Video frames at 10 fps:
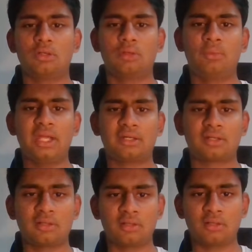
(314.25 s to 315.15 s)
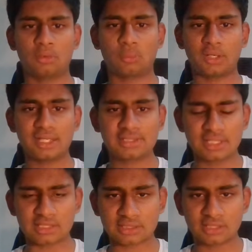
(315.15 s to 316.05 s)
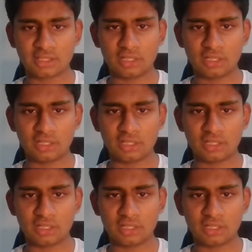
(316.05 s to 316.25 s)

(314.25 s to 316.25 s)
Wait, what is this?